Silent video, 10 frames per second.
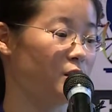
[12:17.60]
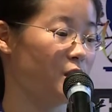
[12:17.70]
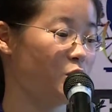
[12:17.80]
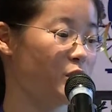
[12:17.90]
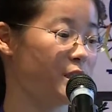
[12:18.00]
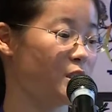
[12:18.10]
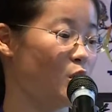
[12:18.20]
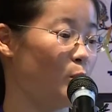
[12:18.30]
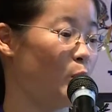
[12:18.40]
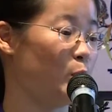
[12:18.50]
Decreased
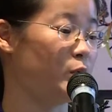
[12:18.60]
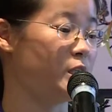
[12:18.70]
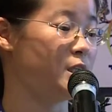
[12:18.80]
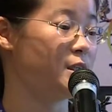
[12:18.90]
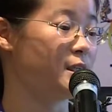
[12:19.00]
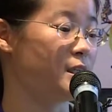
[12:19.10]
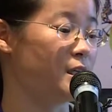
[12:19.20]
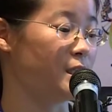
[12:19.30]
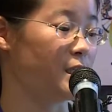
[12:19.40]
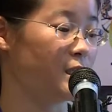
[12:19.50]
soluble proteins
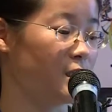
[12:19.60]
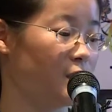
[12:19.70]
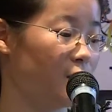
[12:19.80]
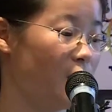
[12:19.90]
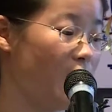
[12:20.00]
existed.